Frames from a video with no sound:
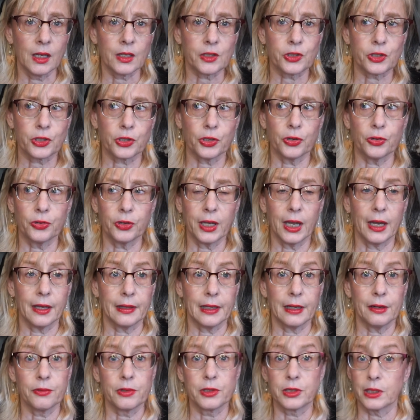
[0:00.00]
So yeah,
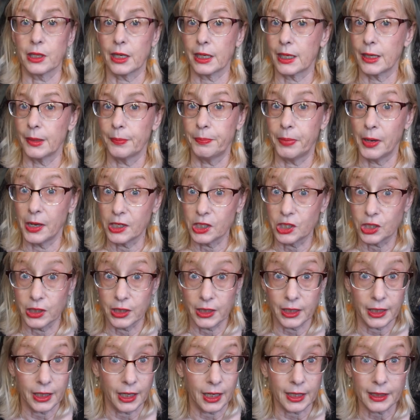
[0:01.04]
that was like a punch in
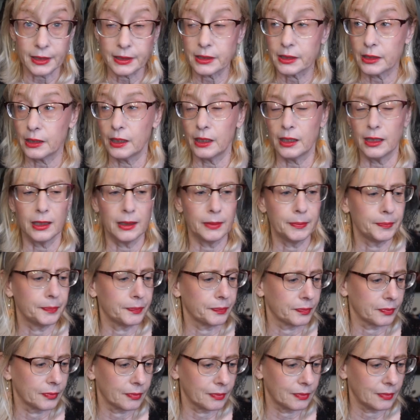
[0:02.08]
the gut. Um,
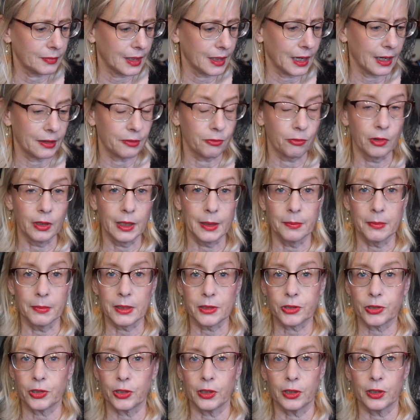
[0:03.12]
yeah, I really
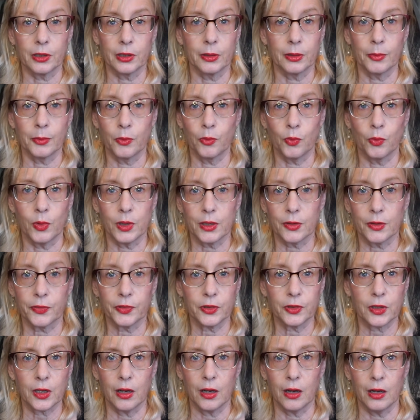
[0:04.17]
miss her
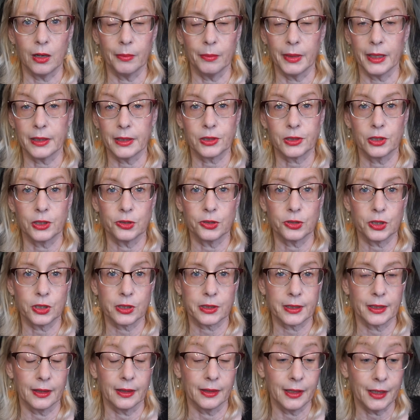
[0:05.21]
wonderful comments. She was
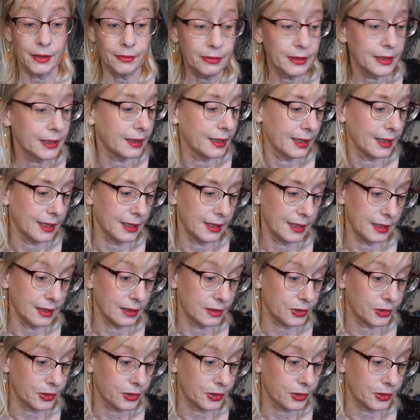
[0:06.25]
just a lovely lady.